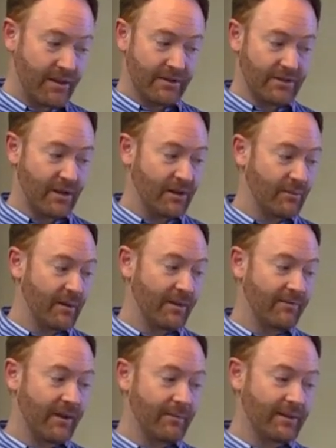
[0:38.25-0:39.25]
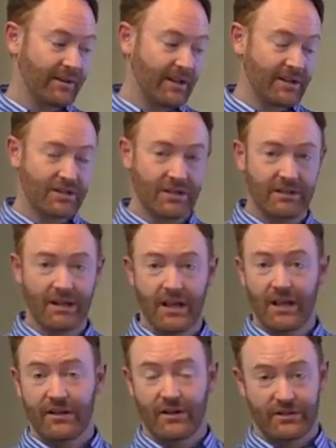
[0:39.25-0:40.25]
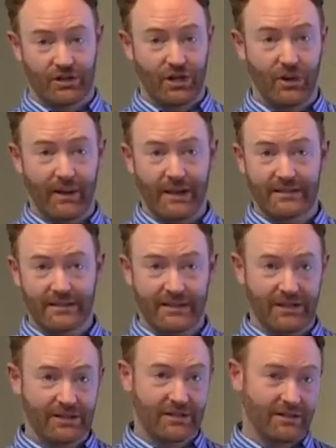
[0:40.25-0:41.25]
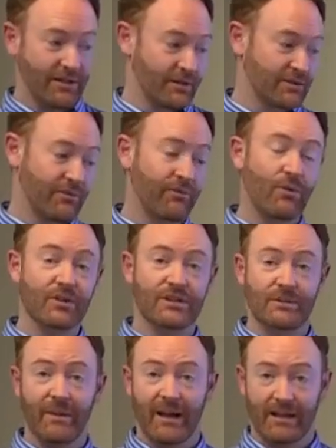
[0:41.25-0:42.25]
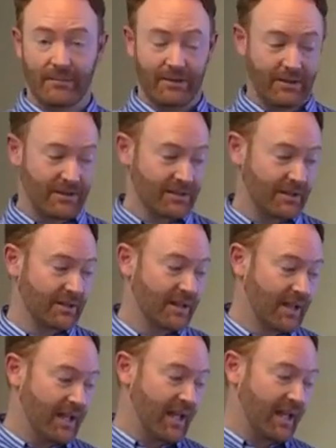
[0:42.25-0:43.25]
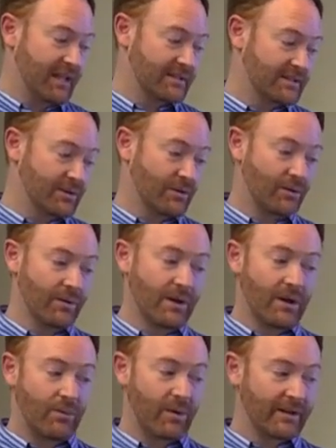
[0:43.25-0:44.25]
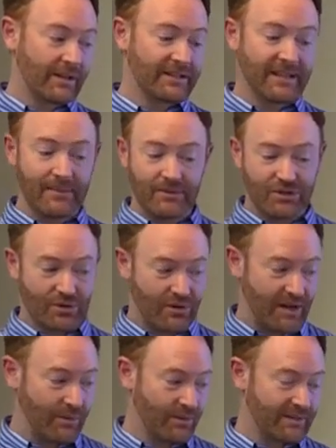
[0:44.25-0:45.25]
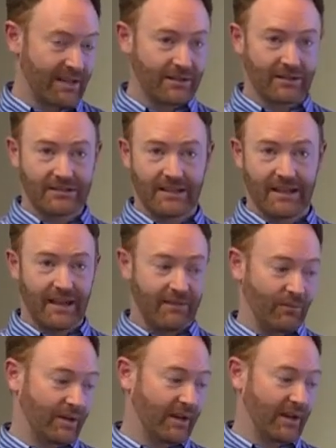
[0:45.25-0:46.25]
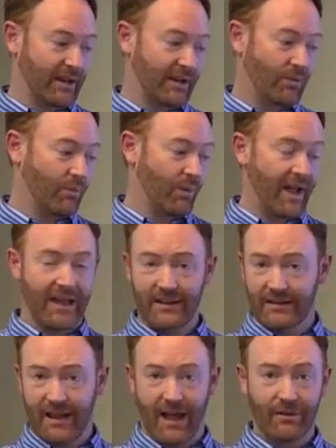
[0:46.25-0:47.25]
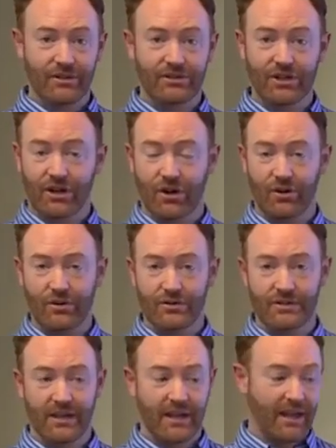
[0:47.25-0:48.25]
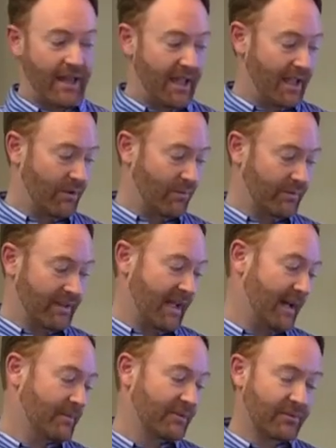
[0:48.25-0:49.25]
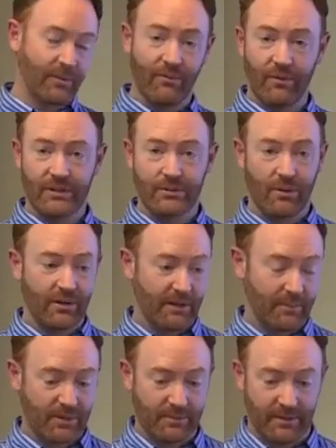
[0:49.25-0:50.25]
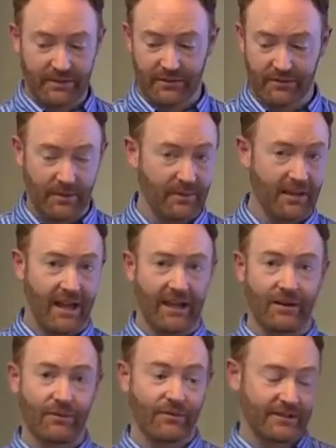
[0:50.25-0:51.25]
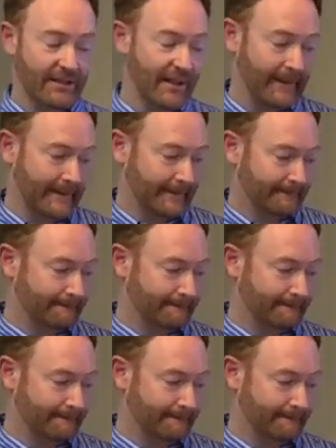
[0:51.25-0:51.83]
there's a 100 meg fiber connection, there's a coax connection, there's a 4G backup connection. And so we're going to demonstrate what that looks like when a WAN outage occurs and what that happens from a voice quality perspective. So I'm going to hand it over to Nick.